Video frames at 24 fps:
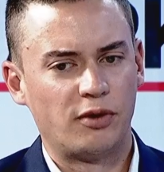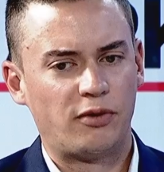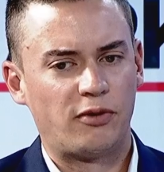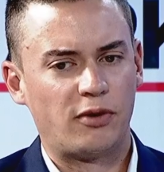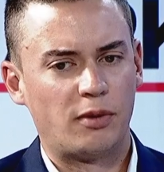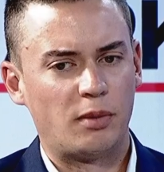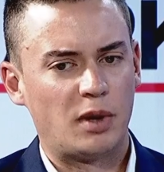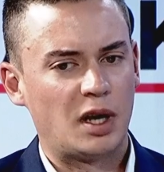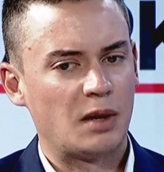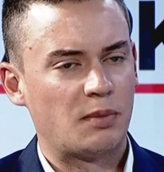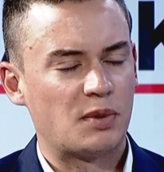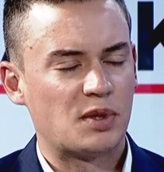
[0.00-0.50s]

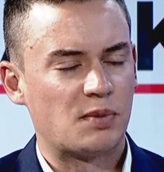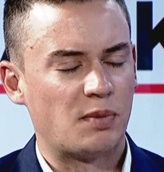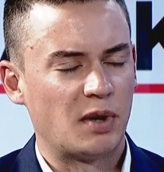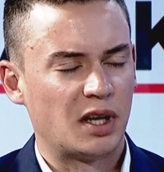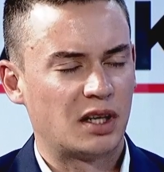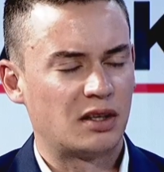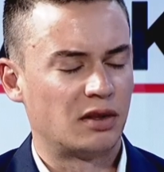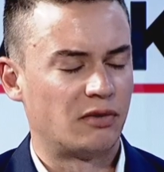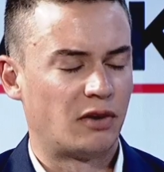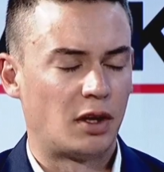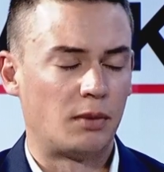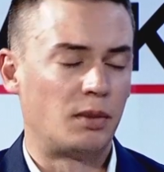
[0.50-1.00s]
from my
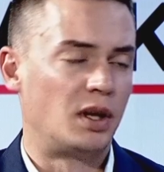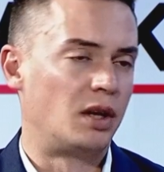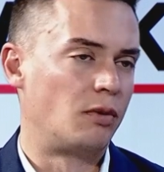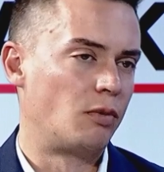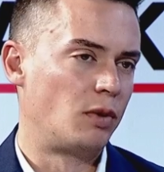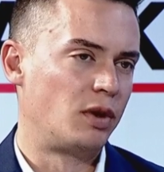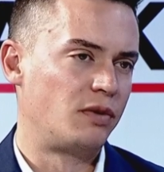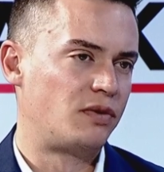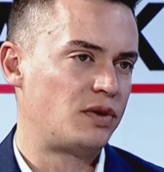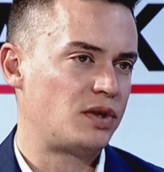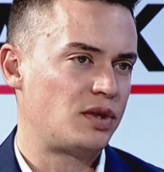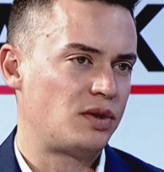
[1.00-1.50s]
perspective, I mean,
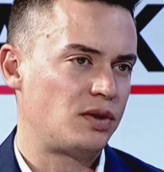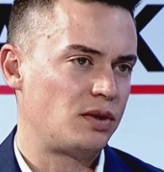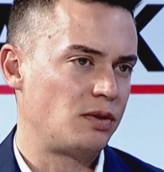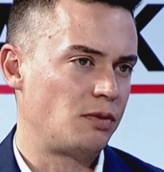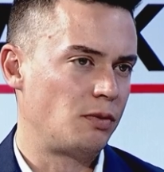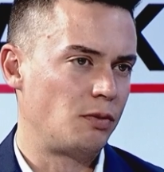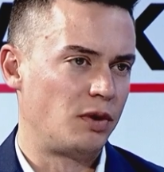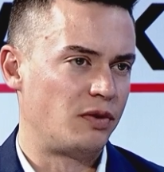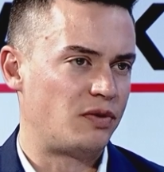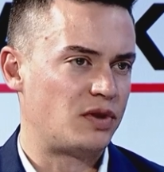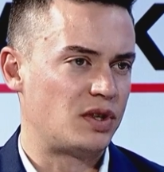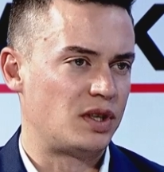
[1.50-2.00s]
we've
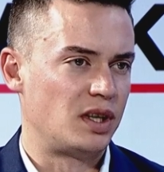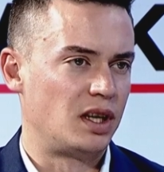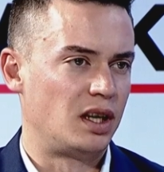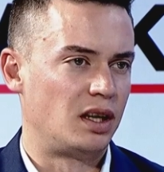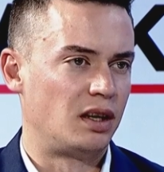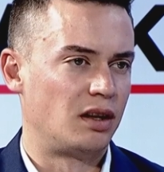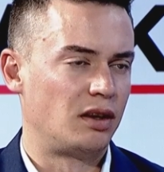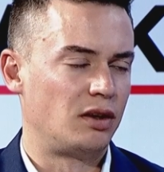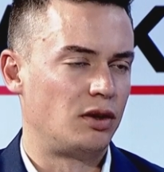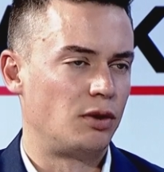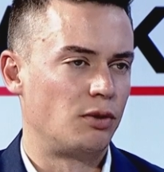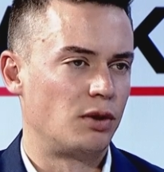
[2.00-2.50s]

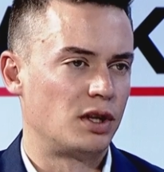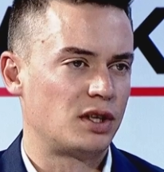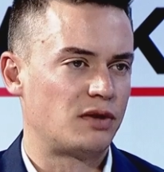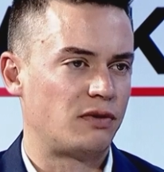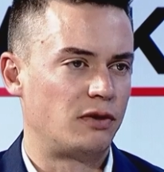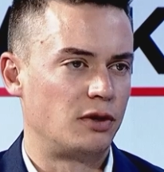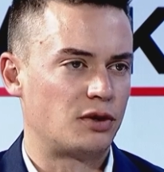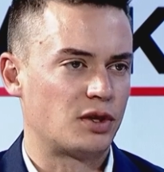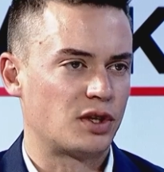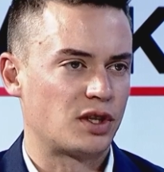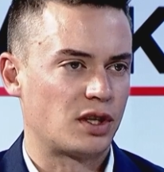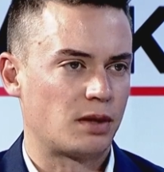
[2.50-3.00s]
seen US
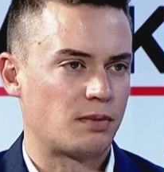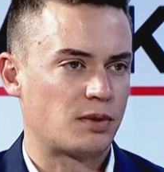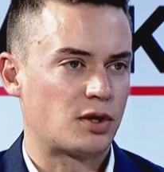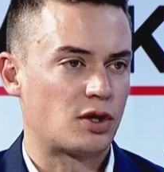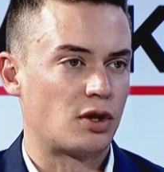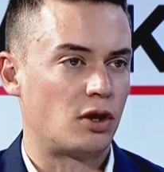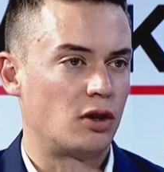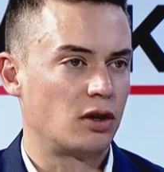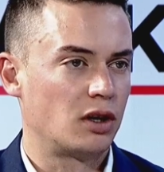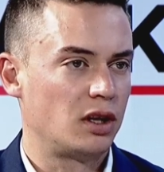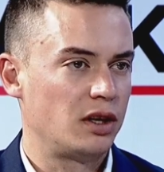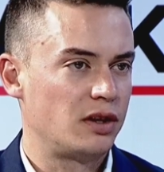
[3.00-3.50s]
futures up
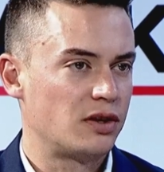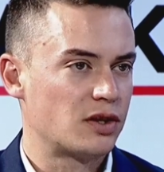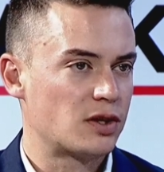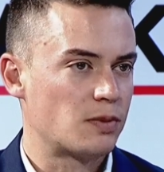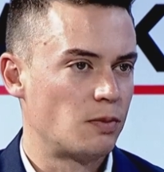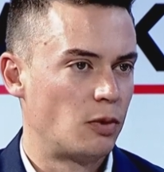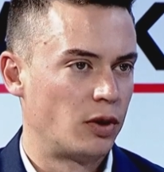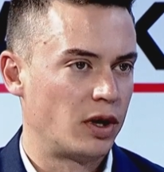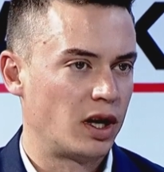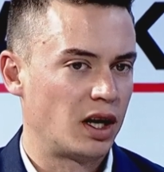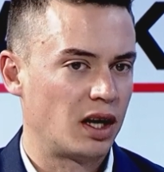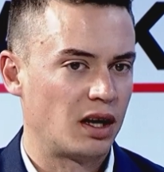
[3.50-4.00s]
strongly this
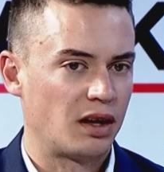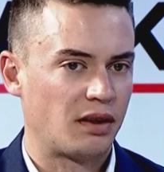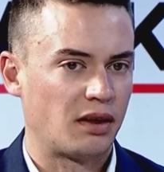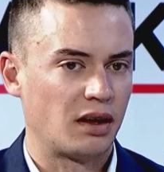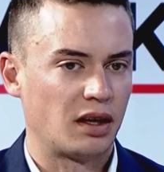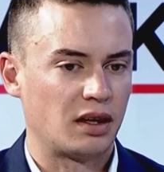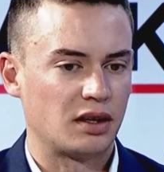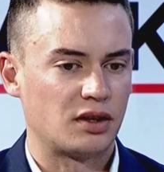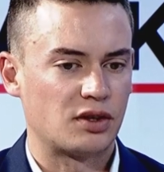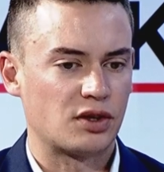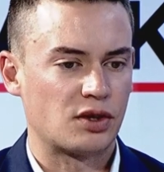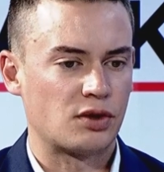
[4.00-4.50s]
morning. I
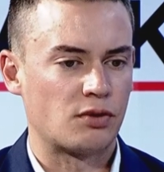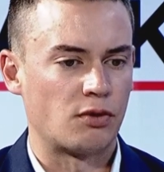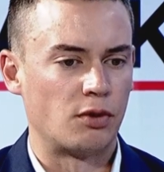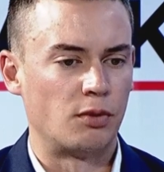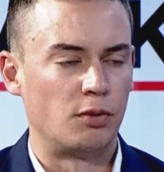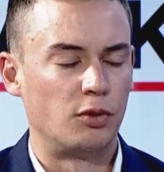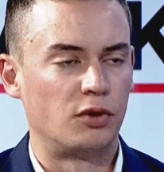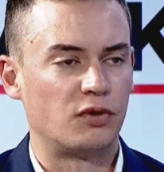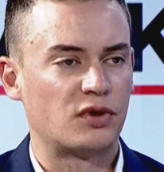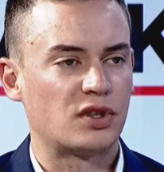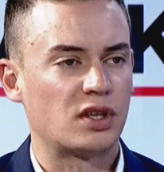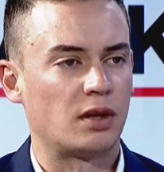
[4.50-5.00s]
think it just
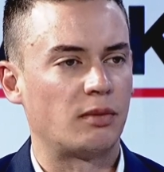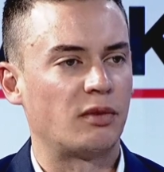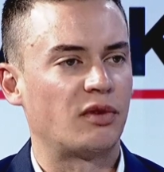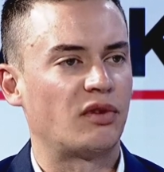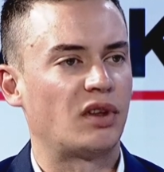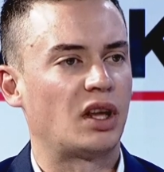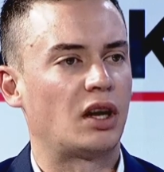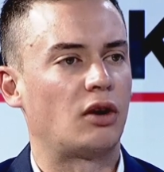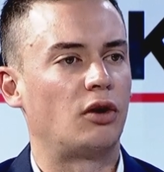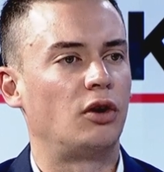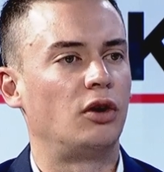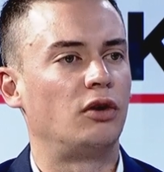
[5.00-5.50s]
removes some of
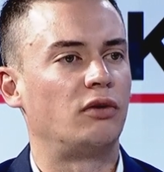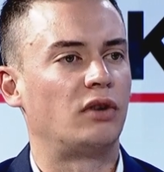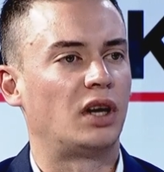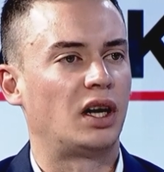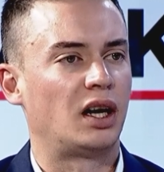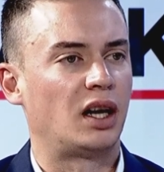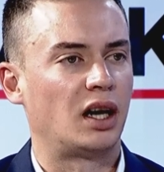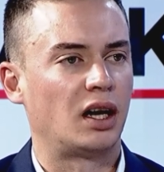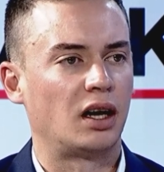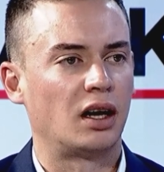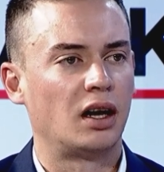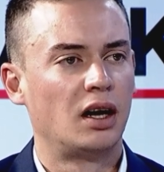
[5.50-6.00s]
that
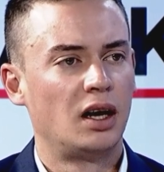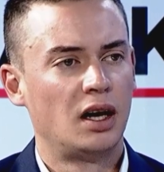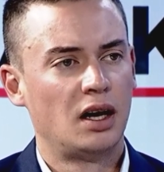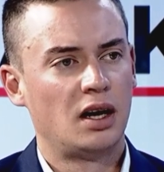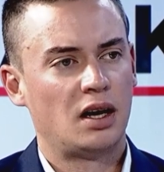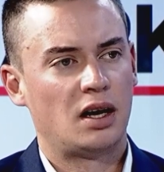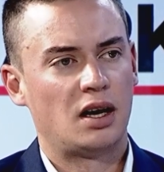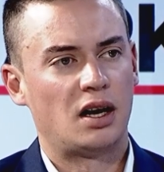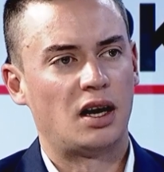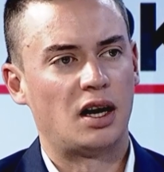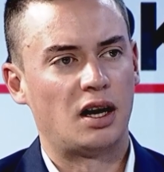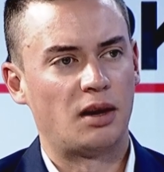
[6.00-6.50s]
overhang
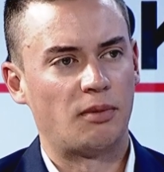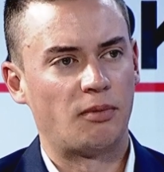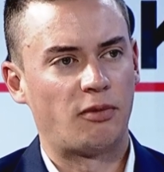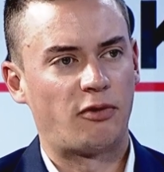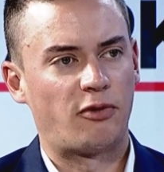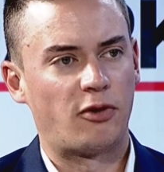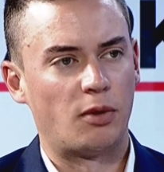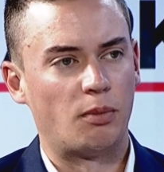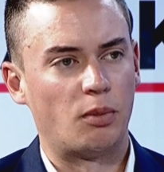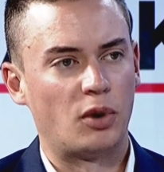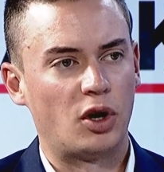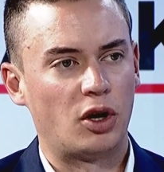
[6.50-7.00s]

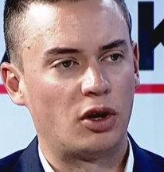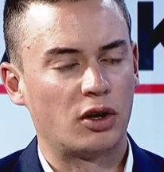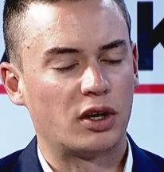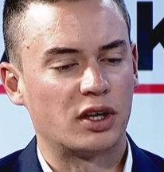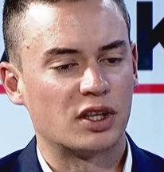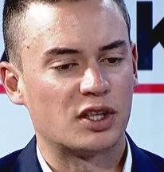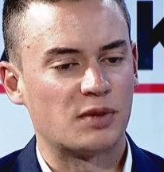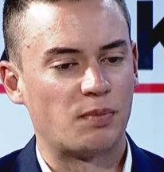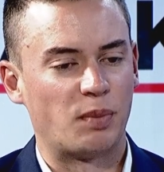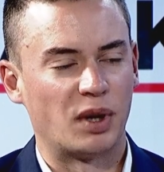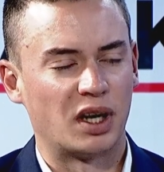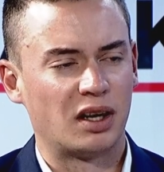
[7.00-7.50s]
from
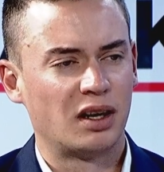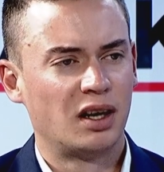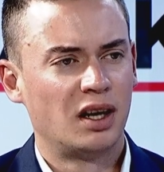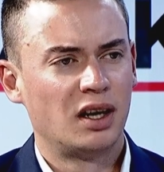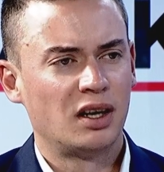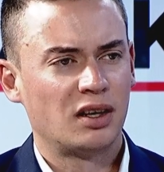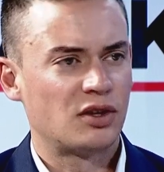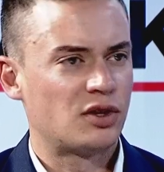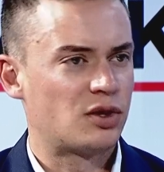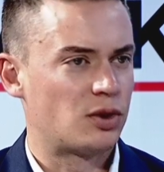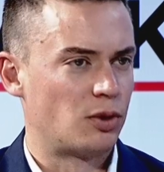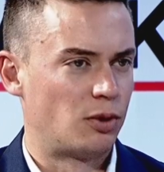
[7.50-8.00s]
markets. But
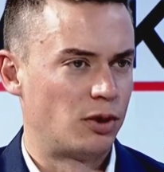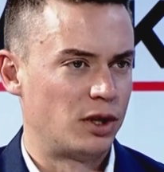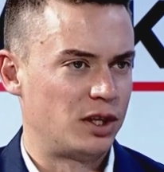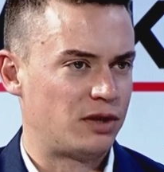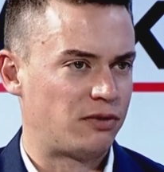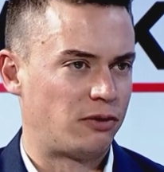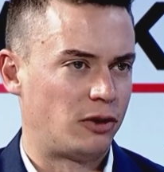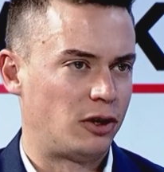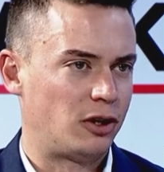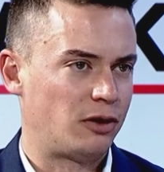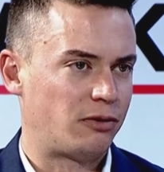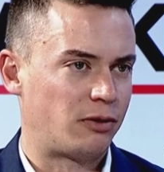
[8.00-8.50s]
the story is
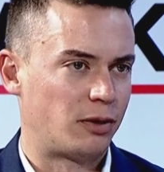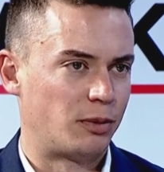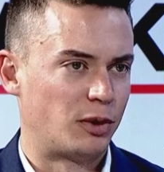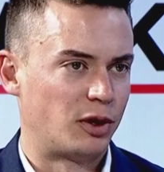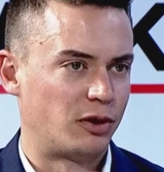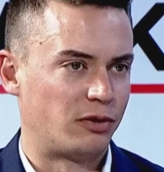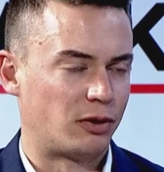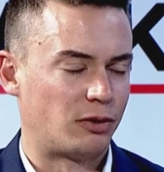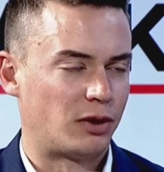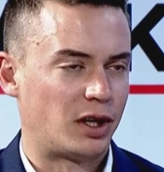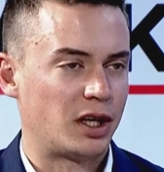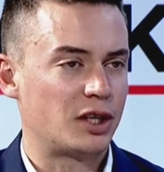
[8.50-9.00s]
far from
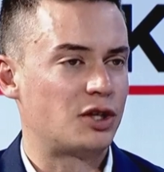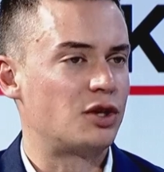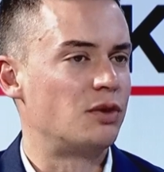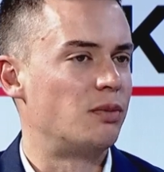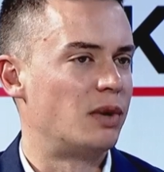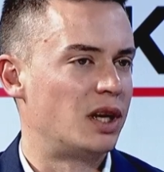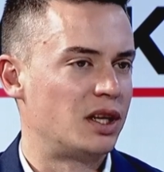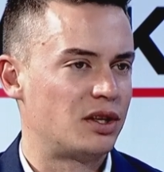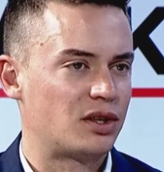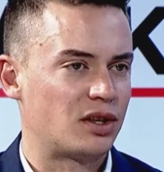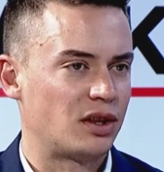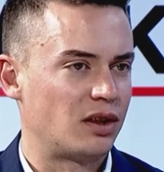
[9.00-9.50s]
over, right? You
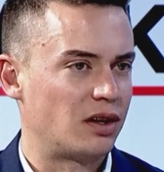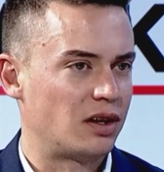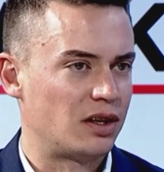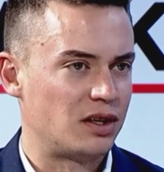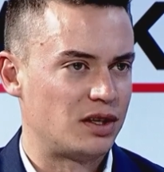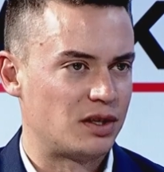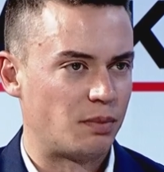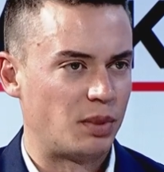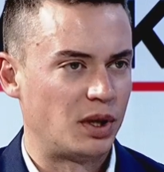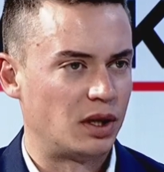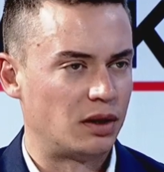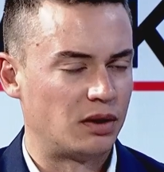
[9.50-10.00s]
mentioned that
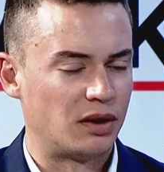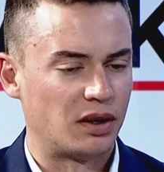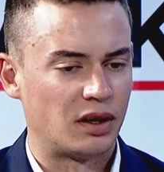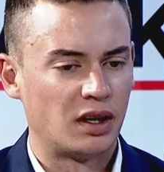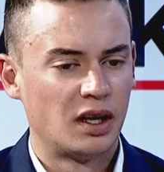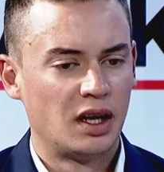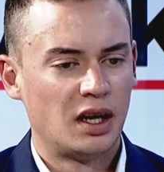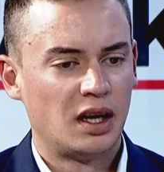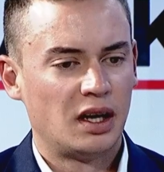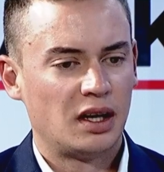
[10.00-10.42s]
he's appealed it.